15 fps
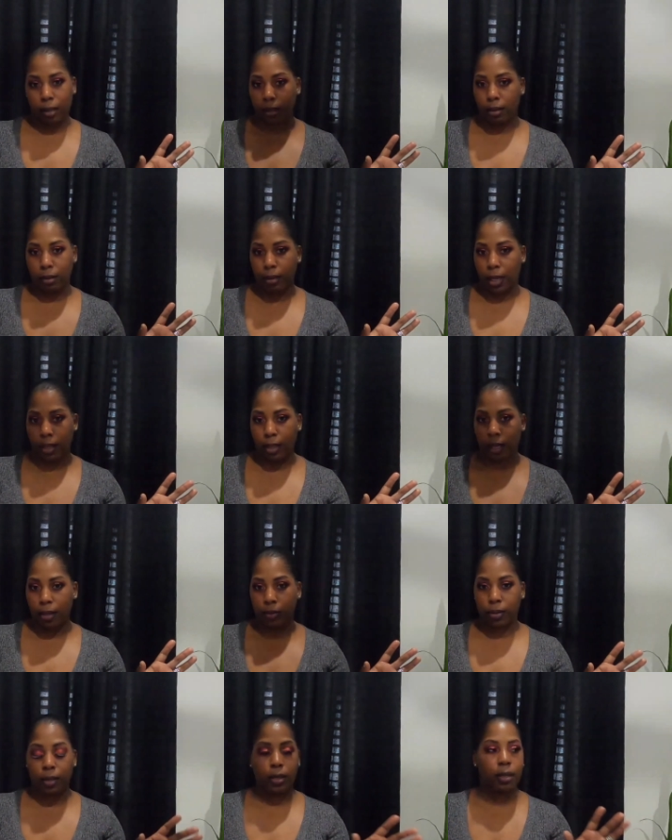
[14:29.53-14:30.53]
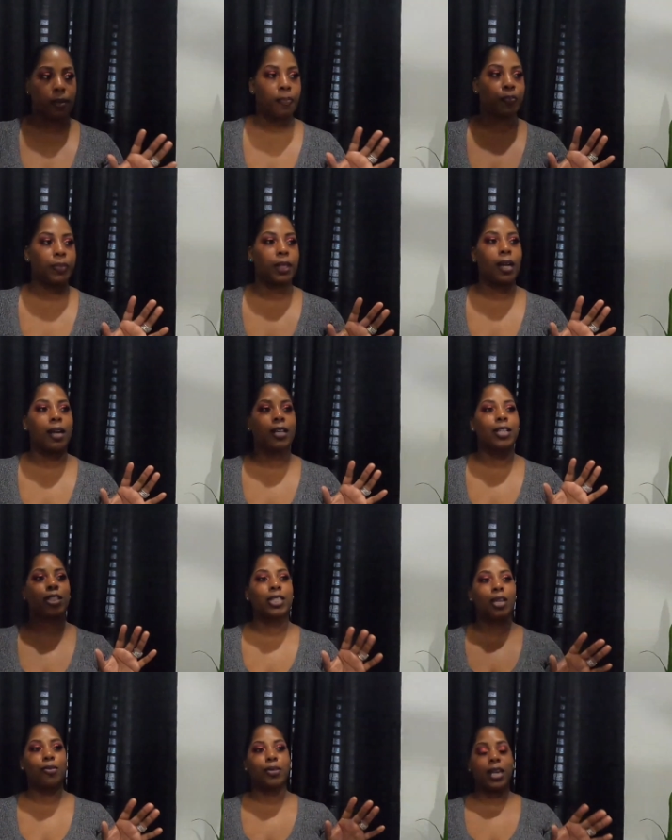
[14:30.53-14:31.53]
nothing else.
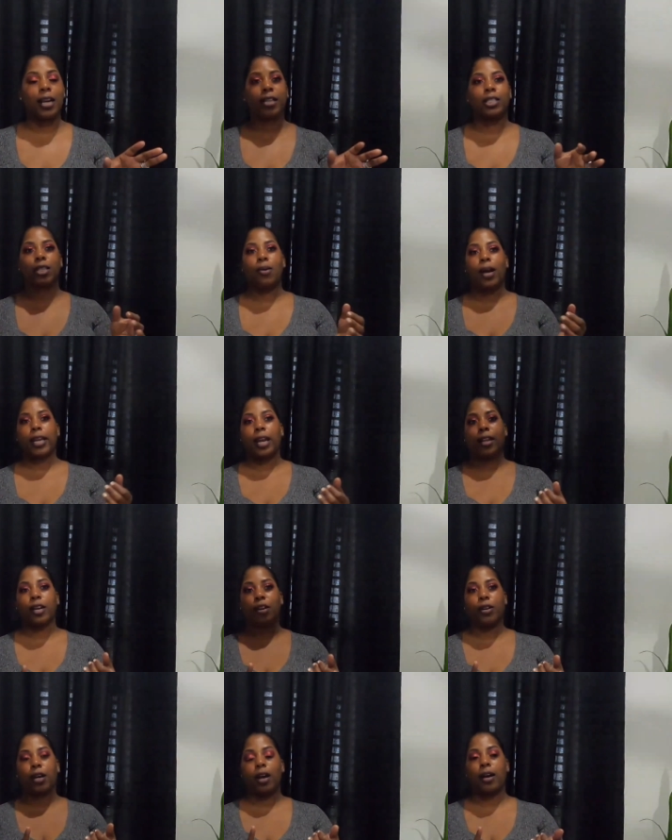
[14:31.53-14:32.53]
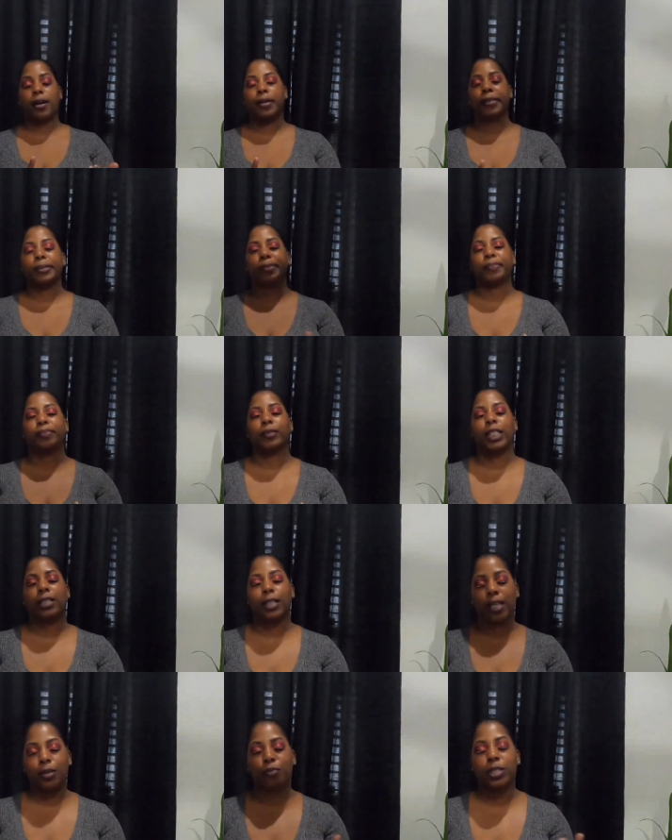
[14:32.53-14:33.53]
So yeah, so I gotta go to
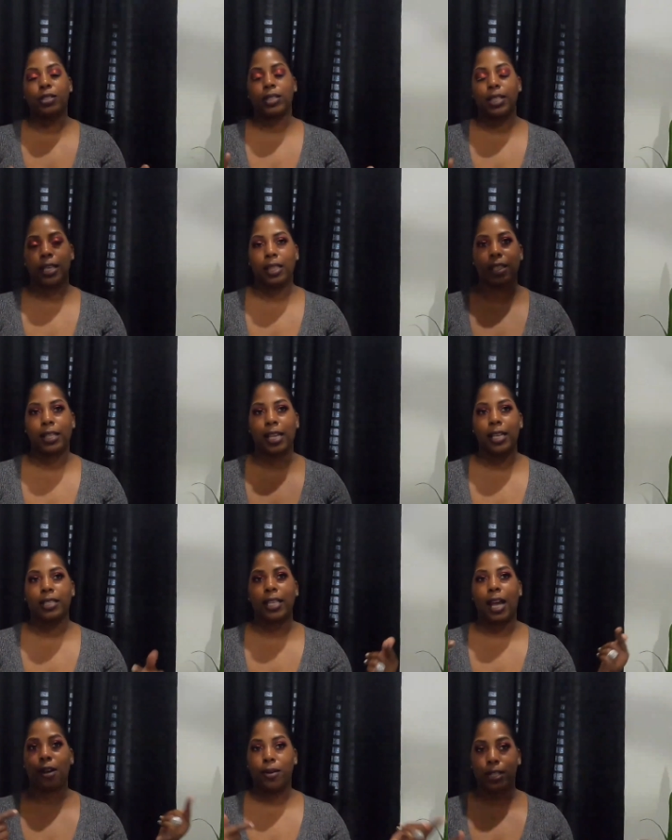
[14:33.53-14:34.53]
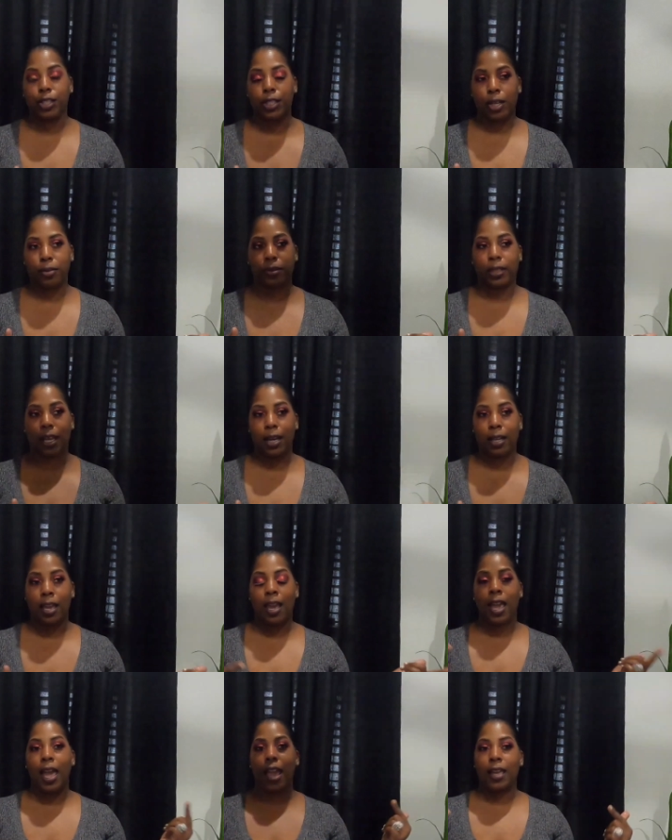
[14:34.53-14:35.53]
Goodwill to get the desk. I'll insert that,
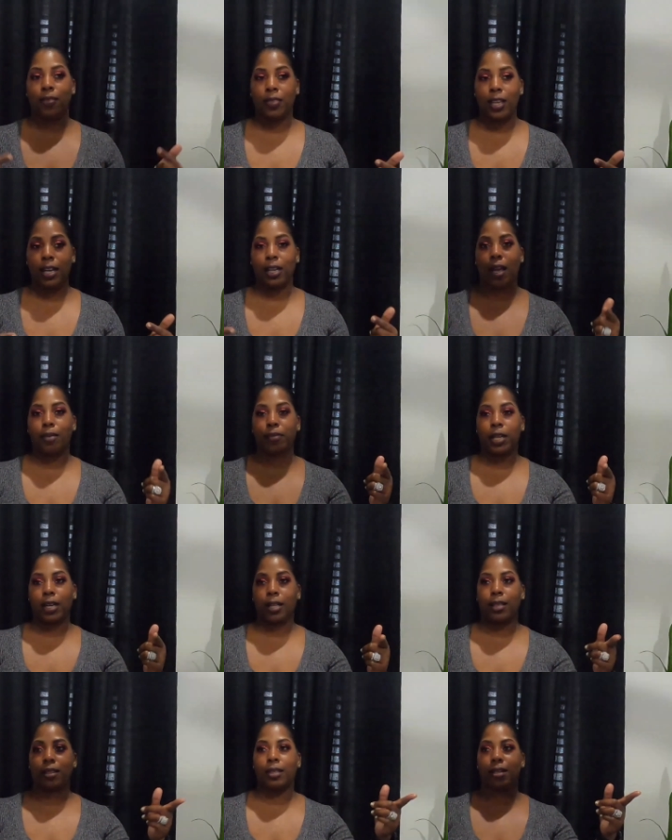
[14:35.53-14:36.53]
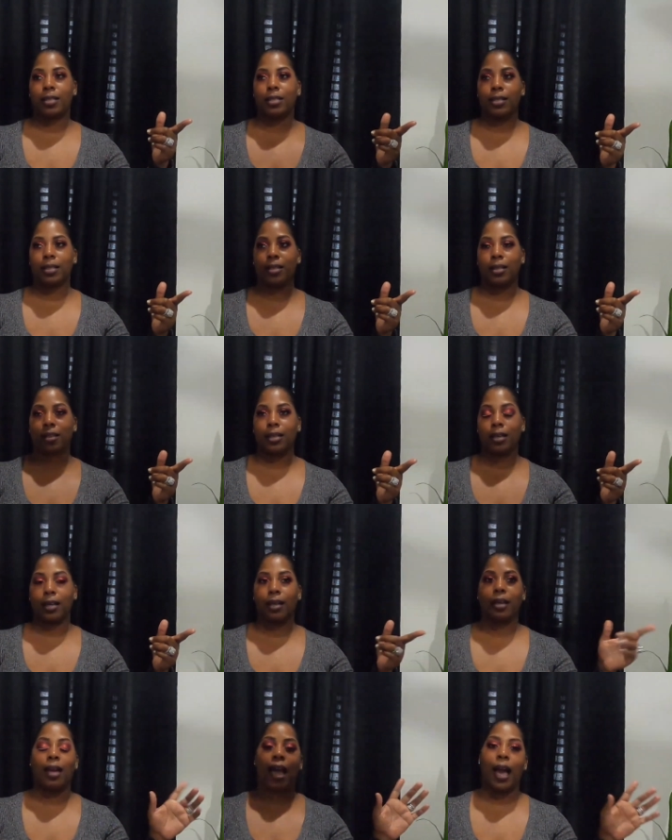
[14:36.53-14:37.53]
and then I'm getting this,
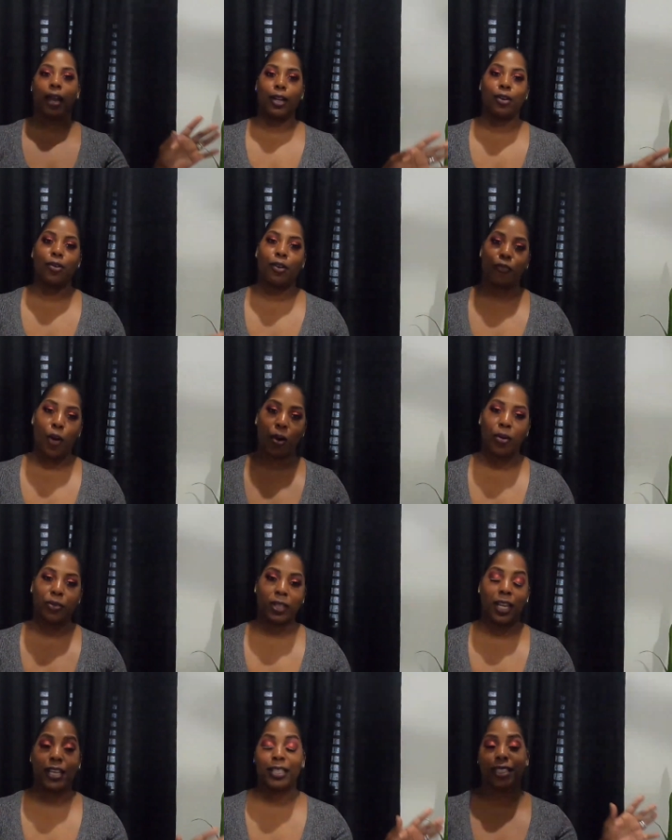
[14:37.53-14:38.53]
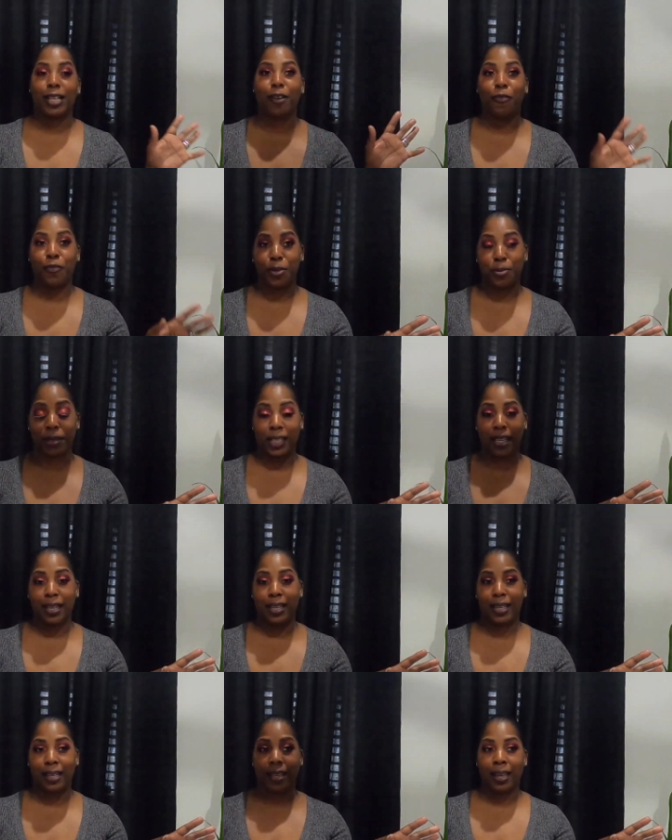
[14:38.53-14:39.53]
I know of all things, a
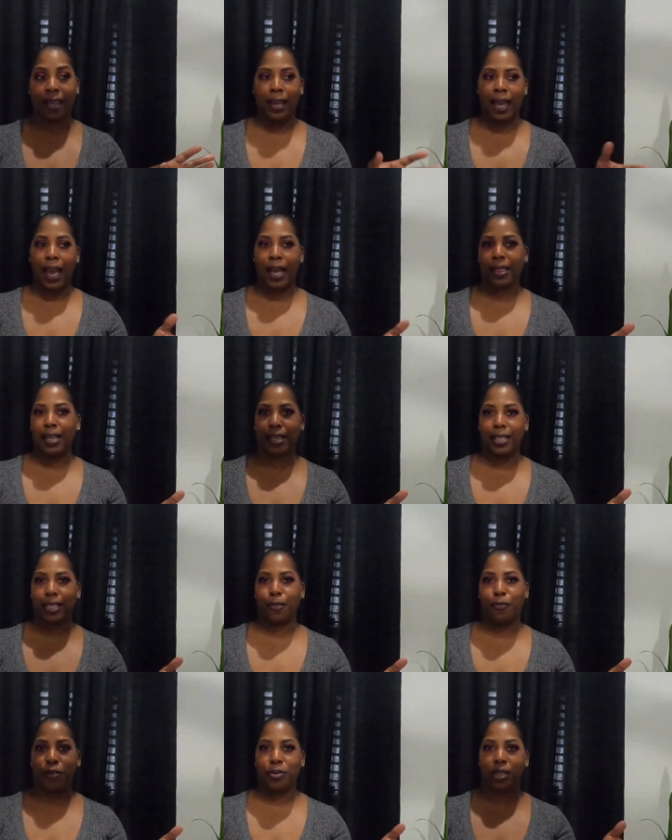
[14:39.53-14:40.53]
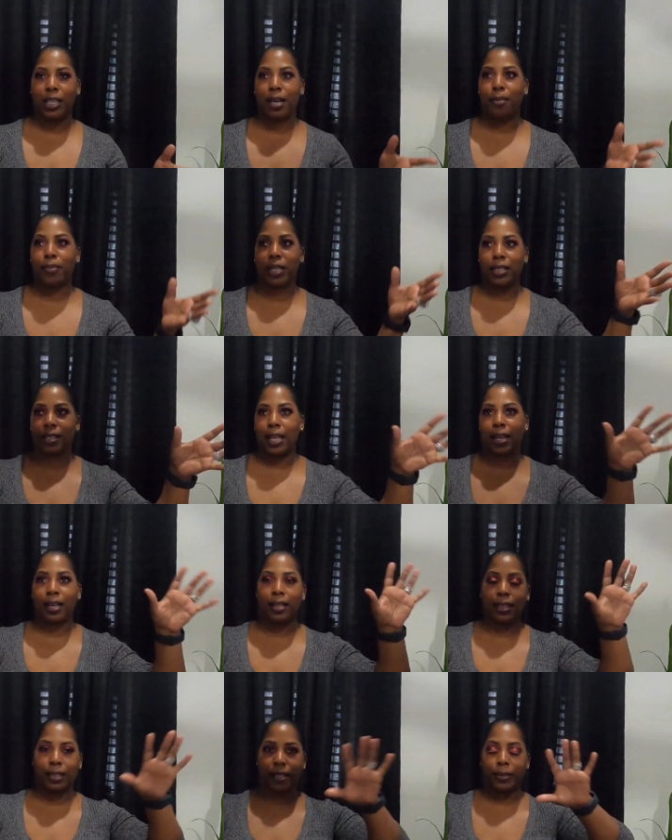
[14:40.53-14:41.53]
futon. I think it's a futon, but it's like a
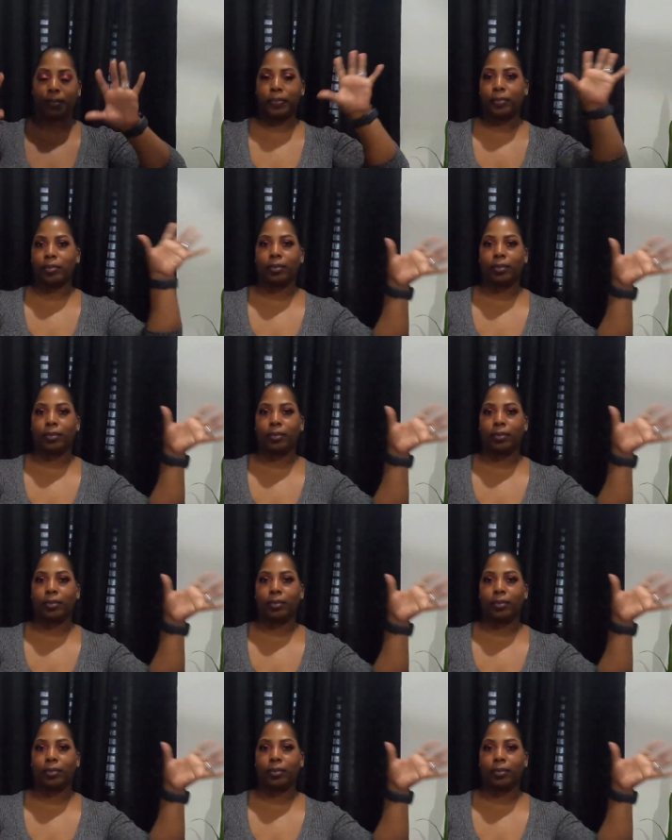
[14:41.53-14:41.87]
little